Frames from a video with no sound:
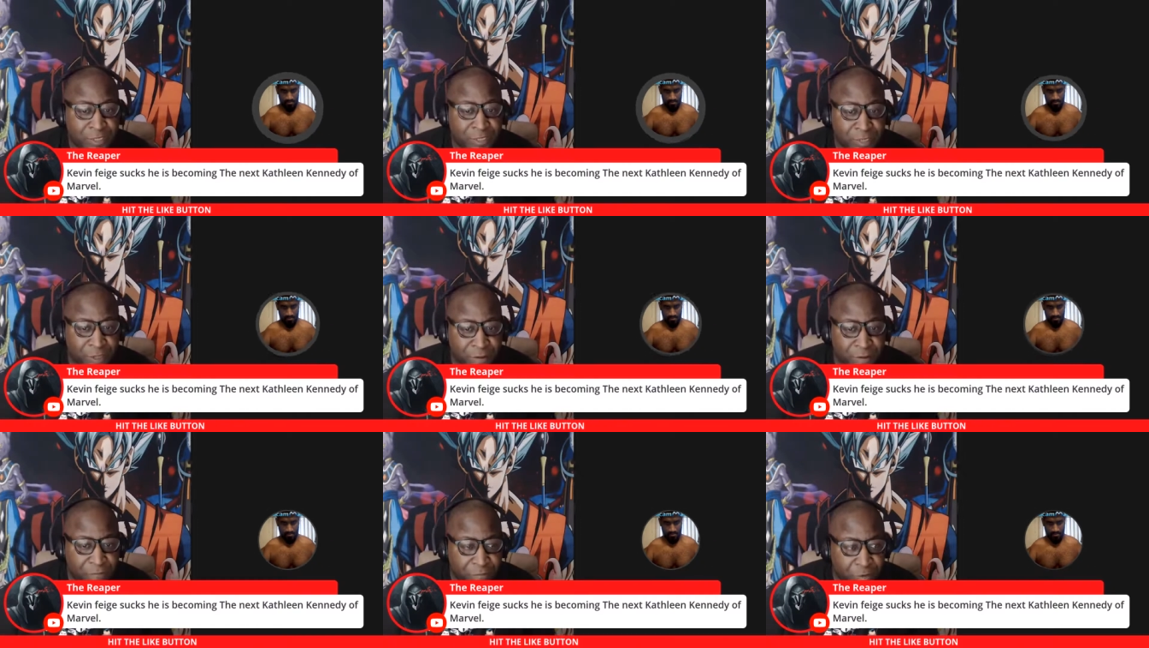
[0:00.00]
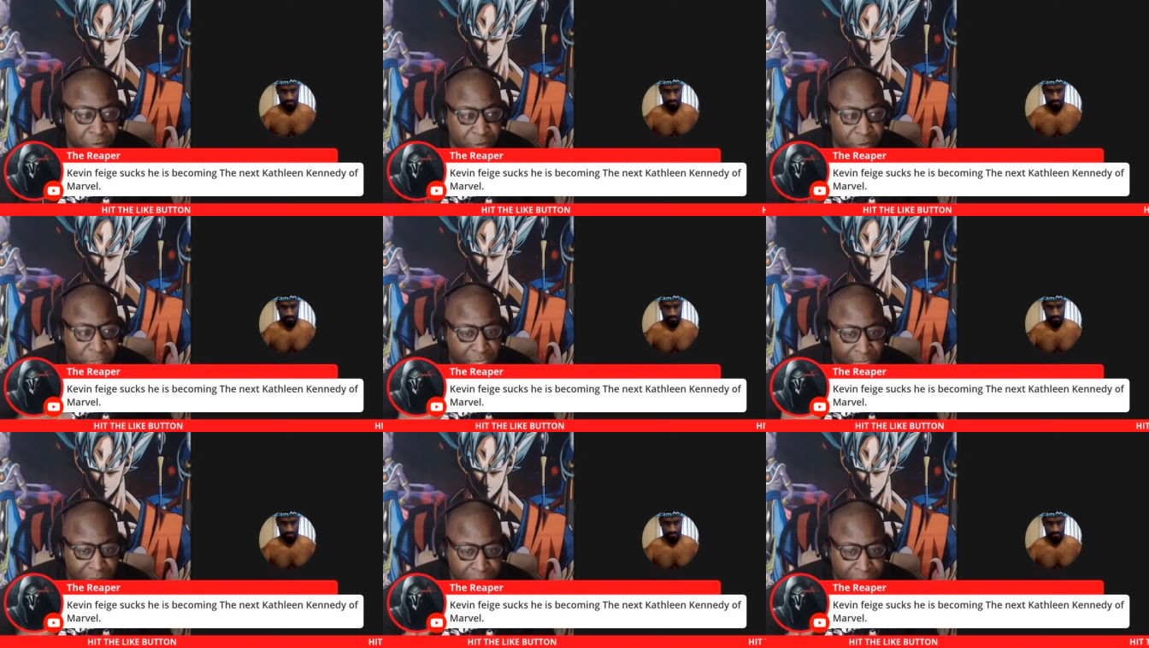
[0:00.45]
if you
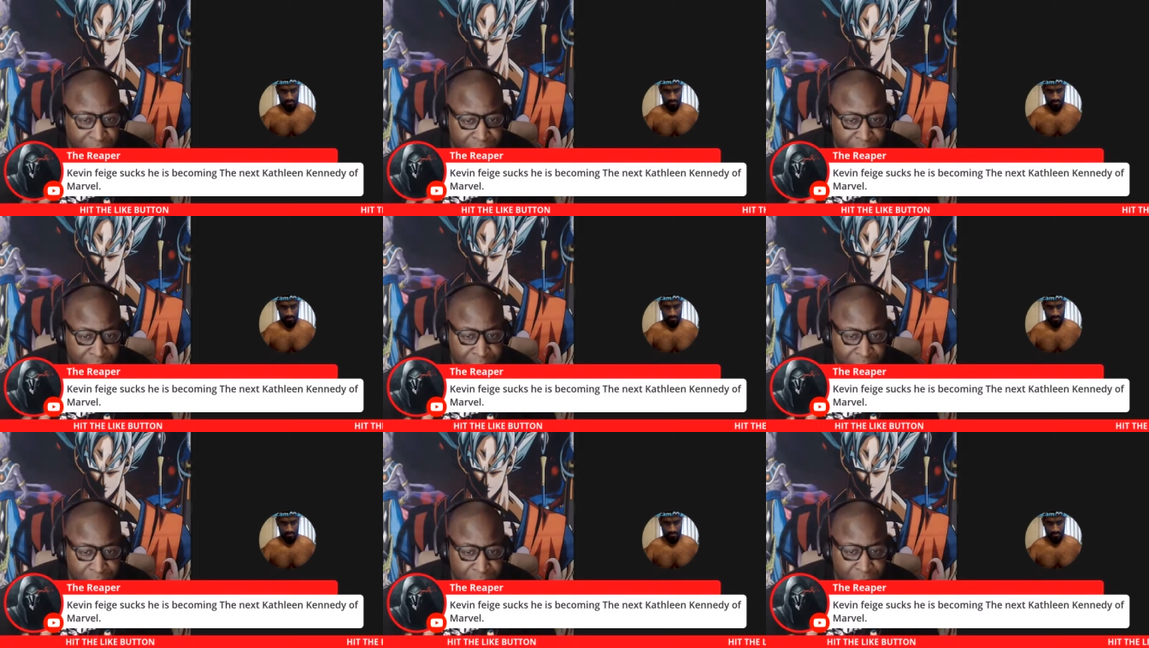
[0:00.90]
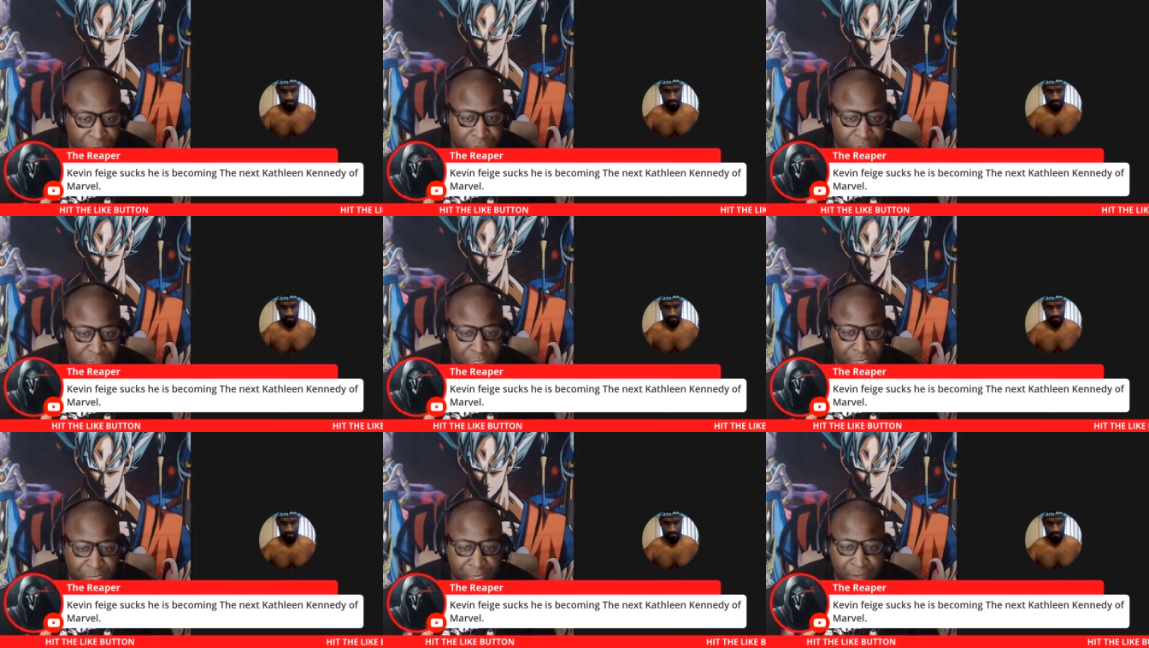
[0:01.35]
didn't go see
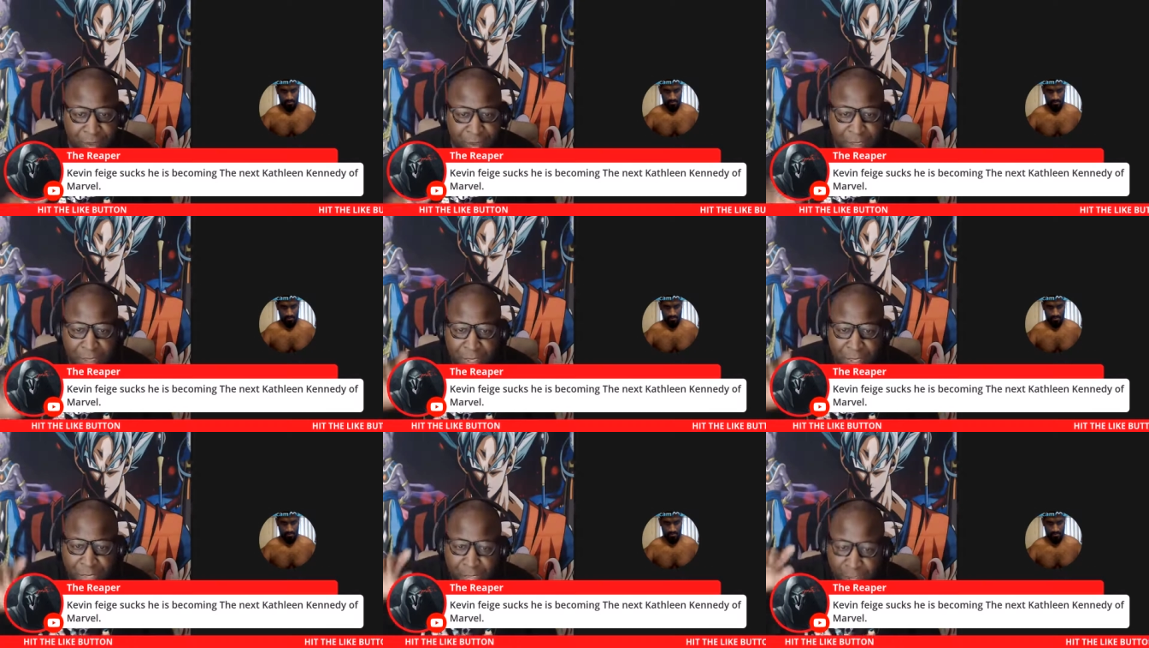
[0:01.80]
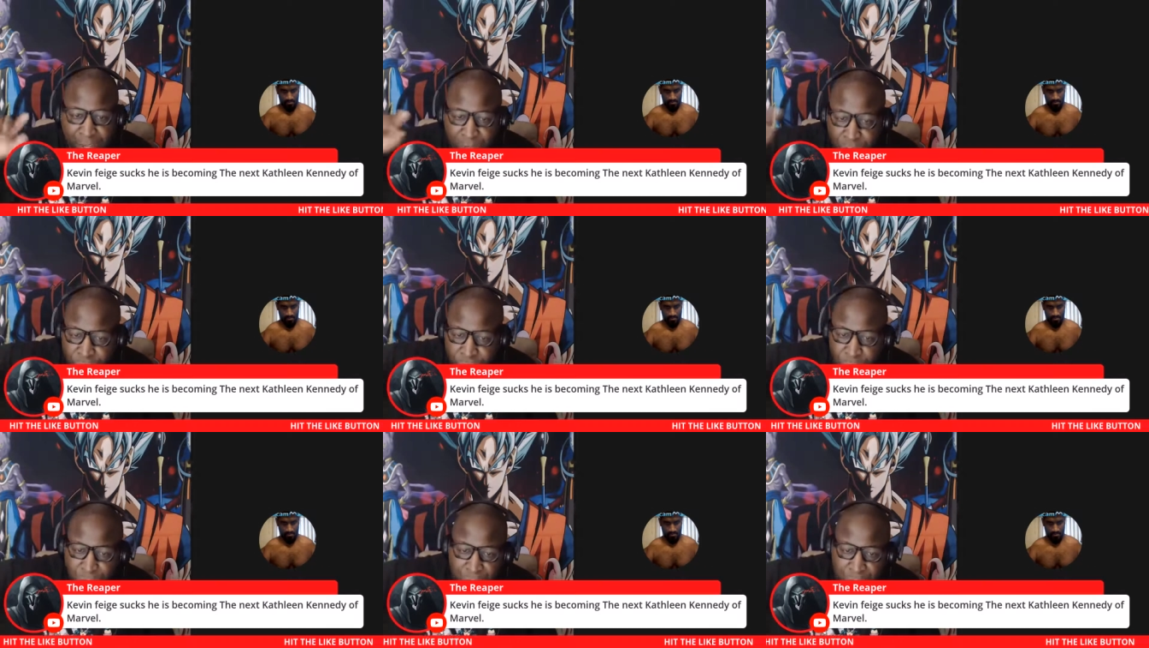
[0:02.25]
it and you
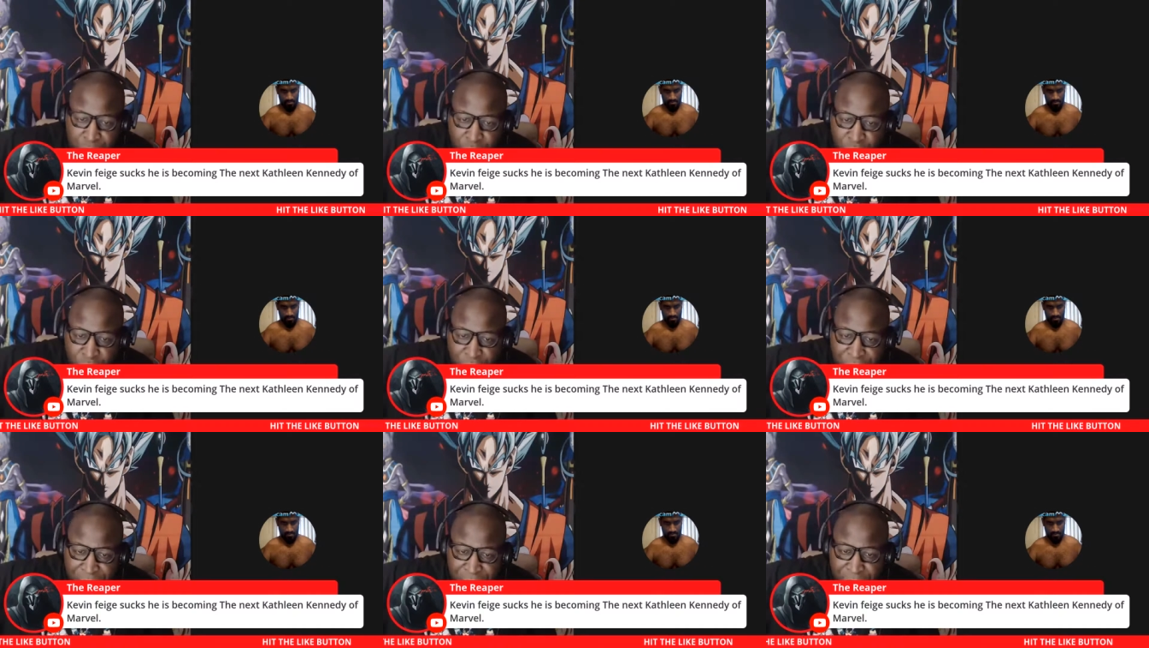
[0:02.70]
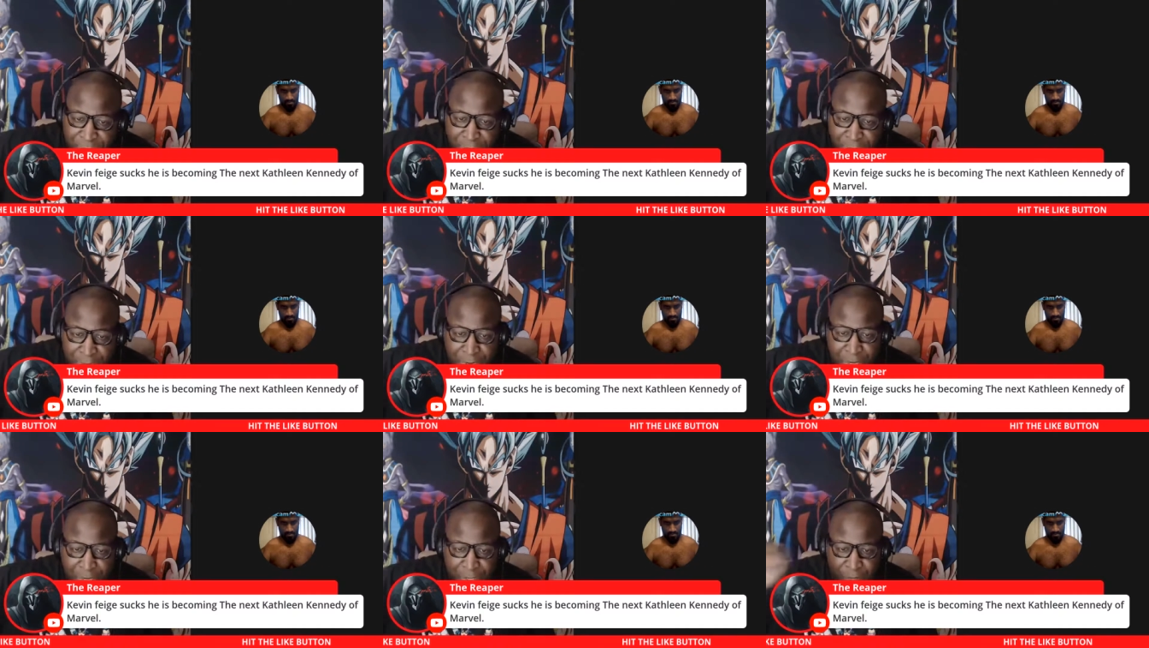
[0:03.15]
saw the movie,
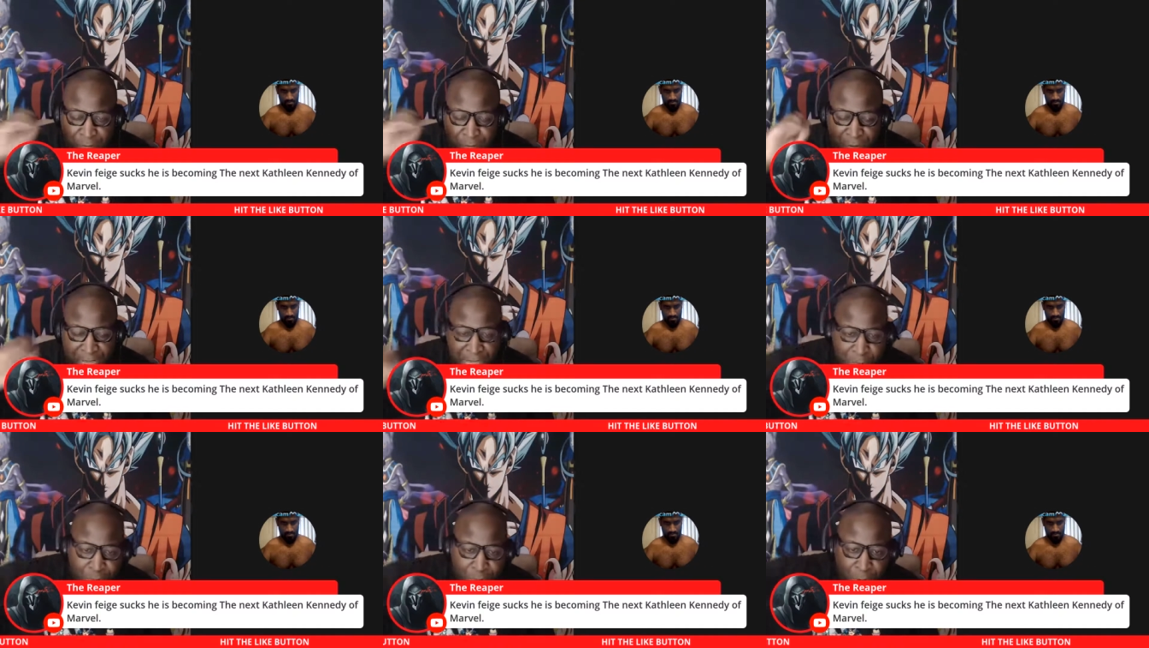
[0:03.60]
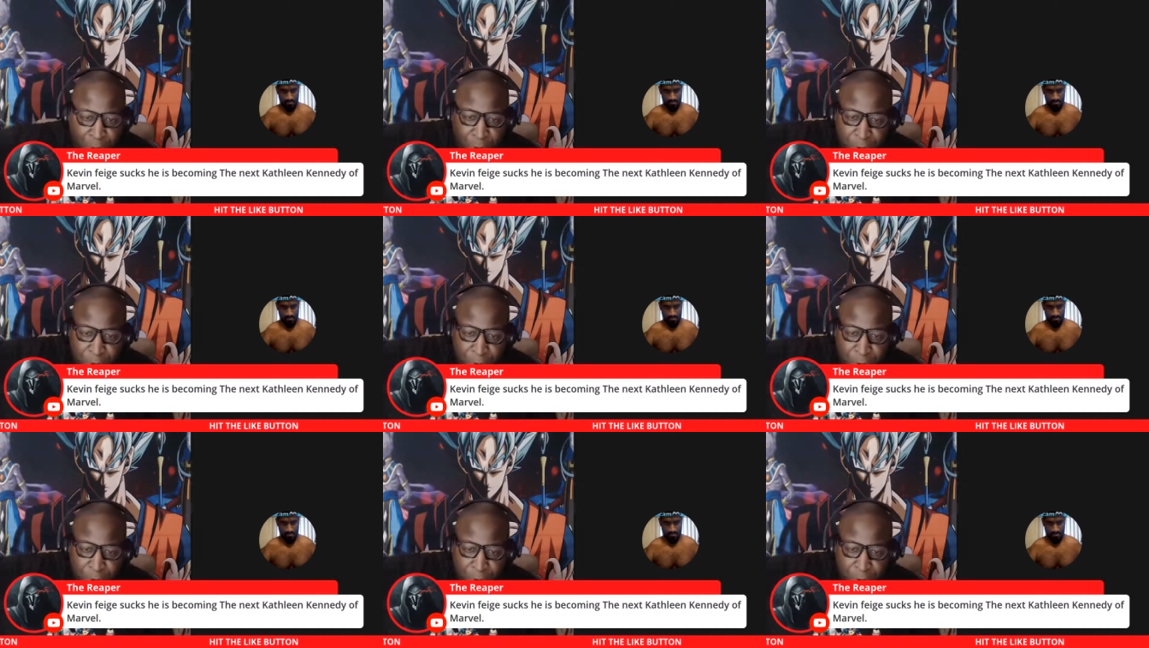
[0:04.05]
the way he brought her